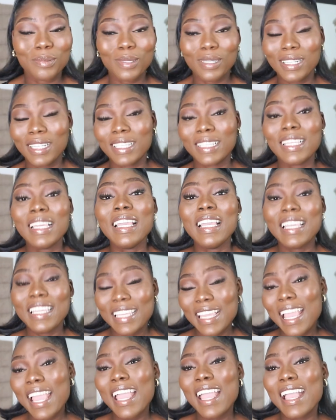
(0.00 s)
But like,
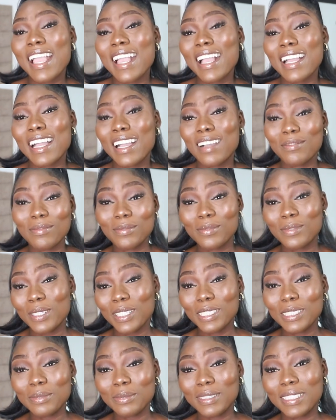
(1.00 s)
yeah, I'm
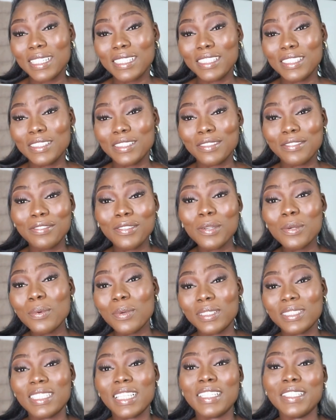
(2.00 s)
going to be telling you the few
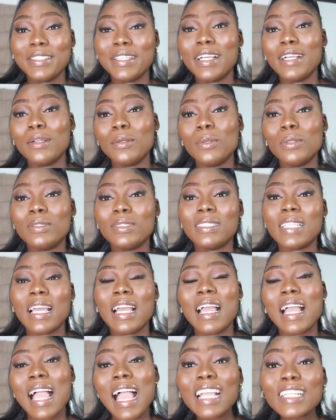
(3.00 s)
ones that you can go to
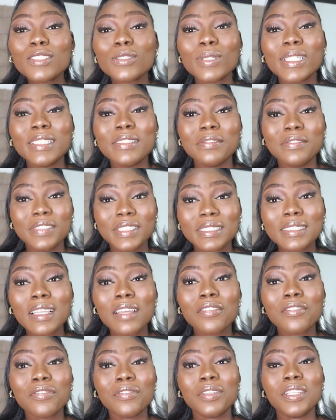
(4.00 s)
that are actually
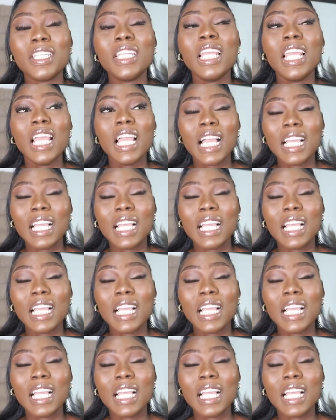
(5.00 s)
visa free,